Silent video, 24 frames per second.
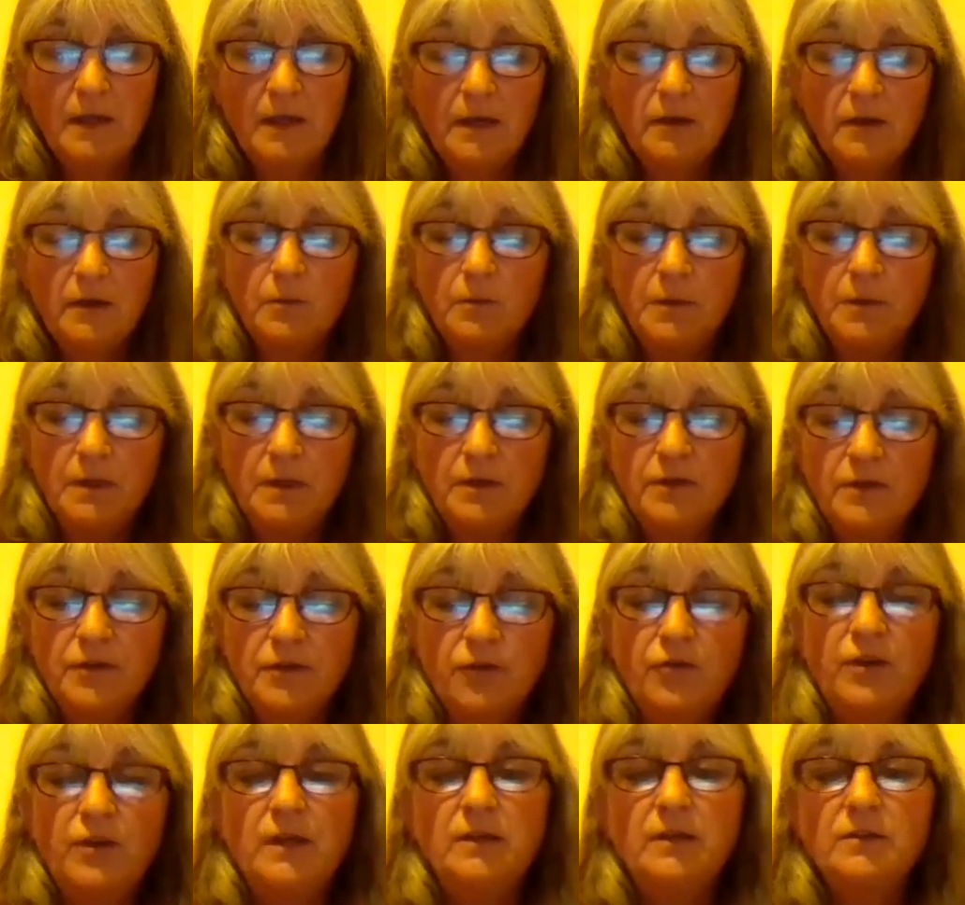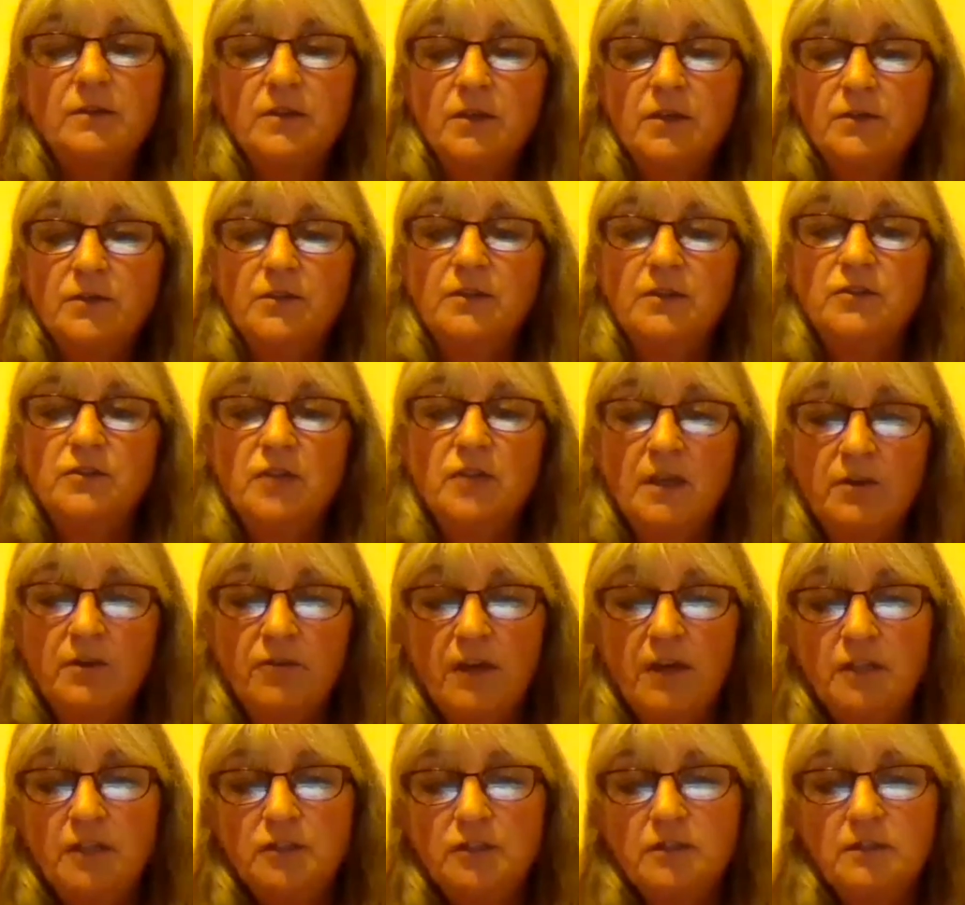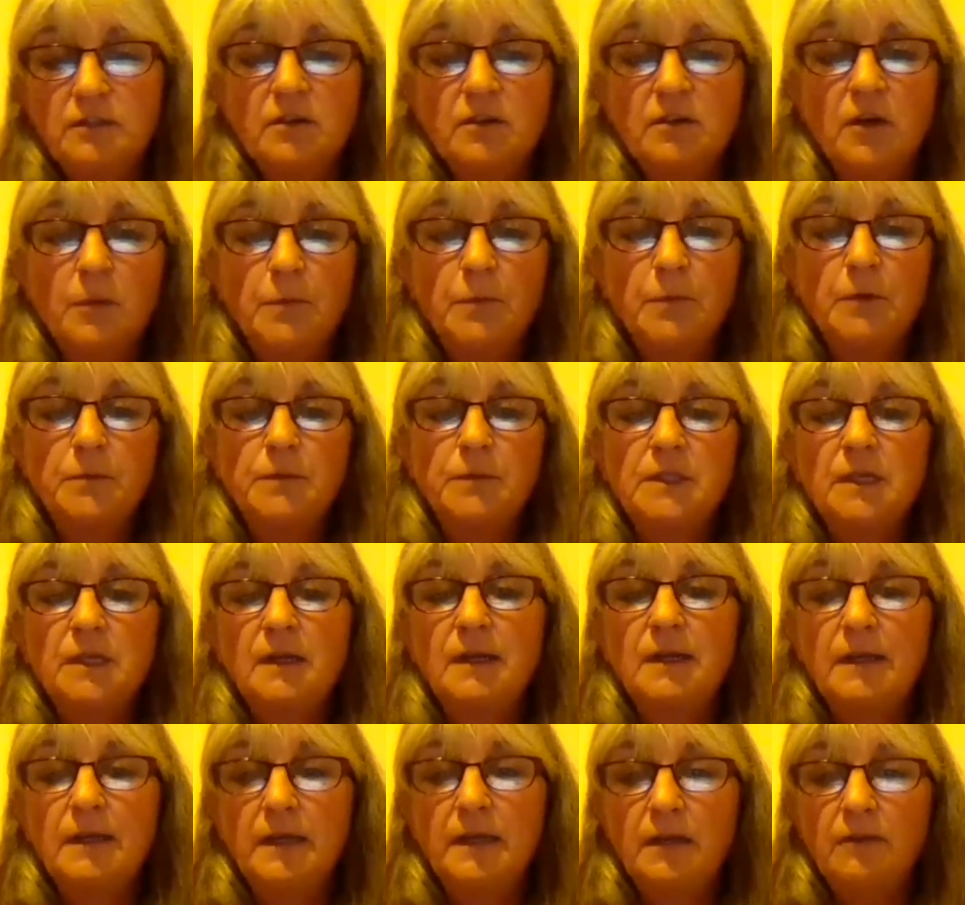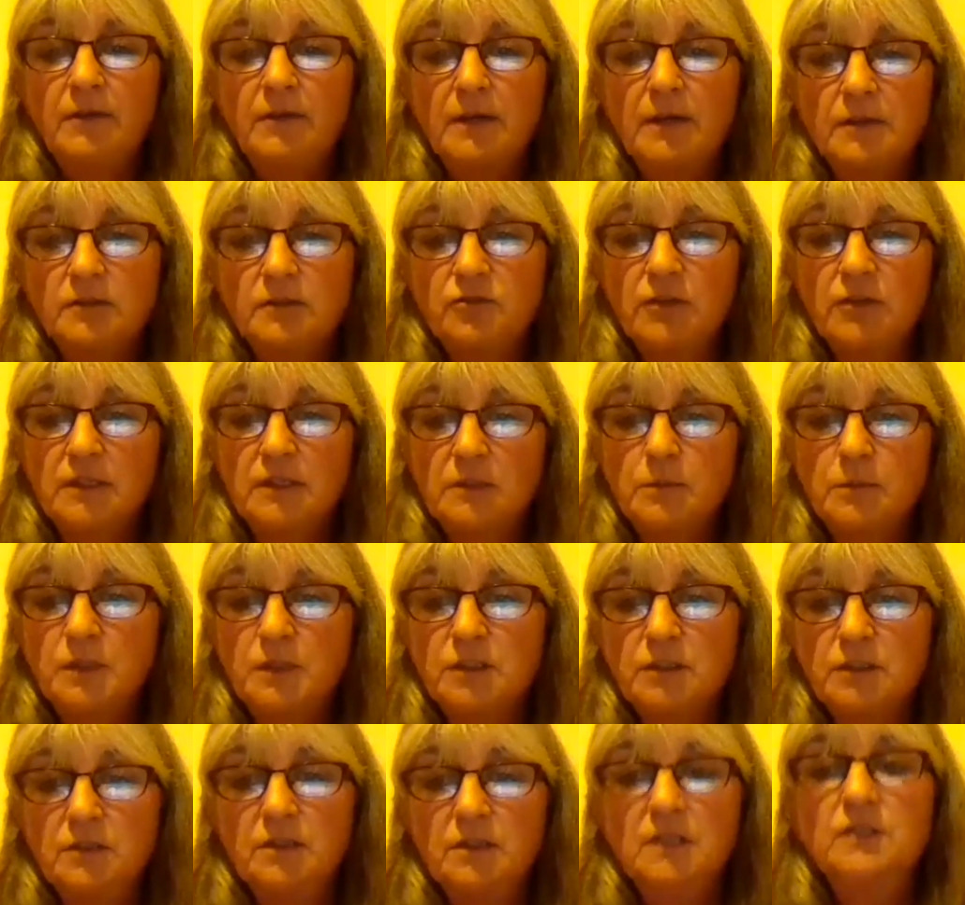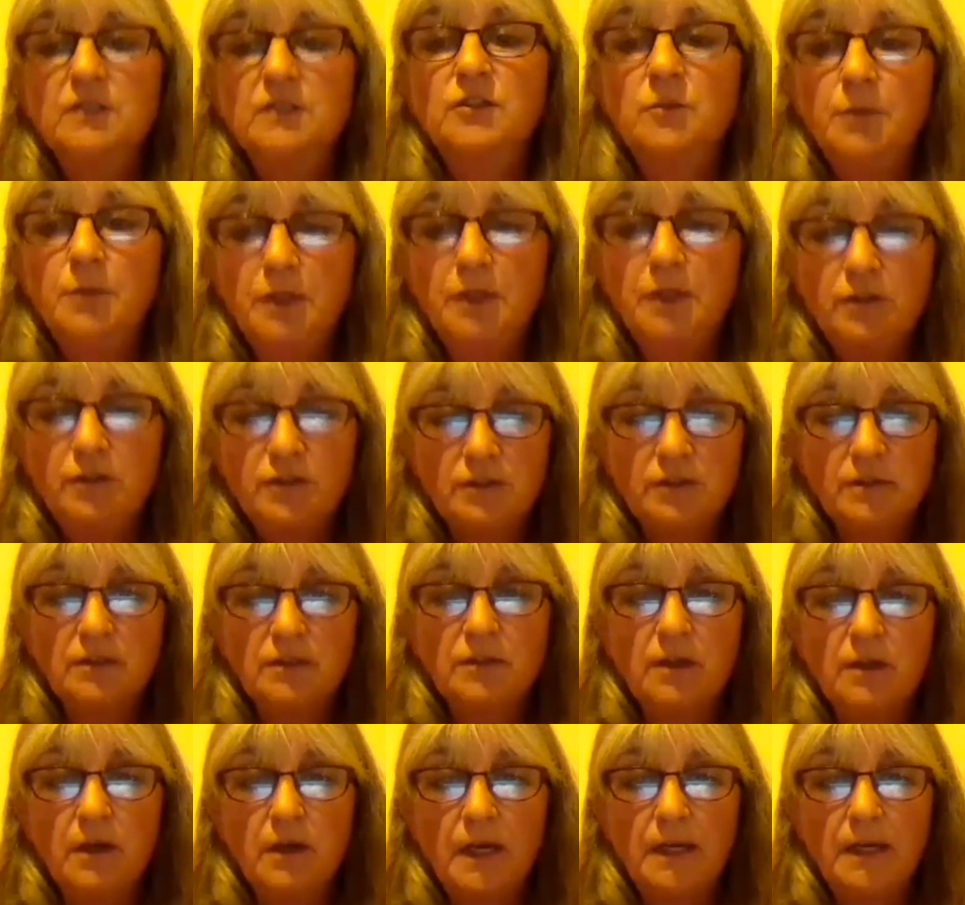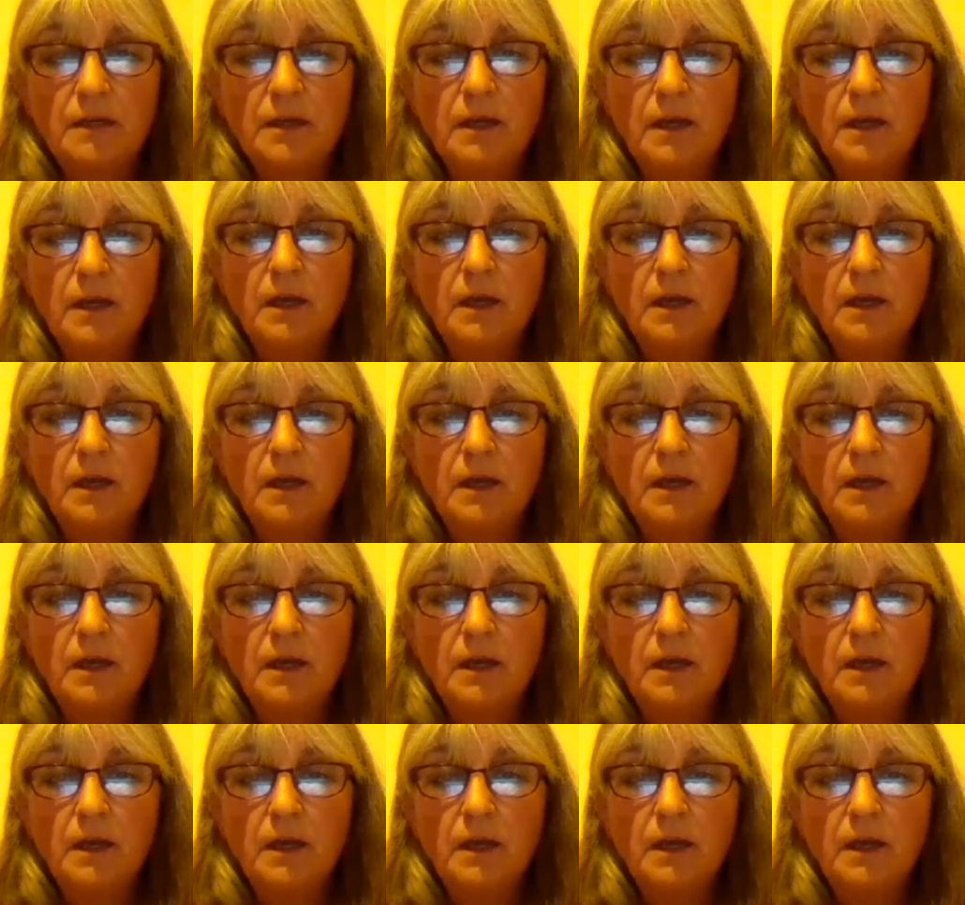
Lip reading: It could be disagreed in terms of the generation side, but particularly around the transmission and distribution side.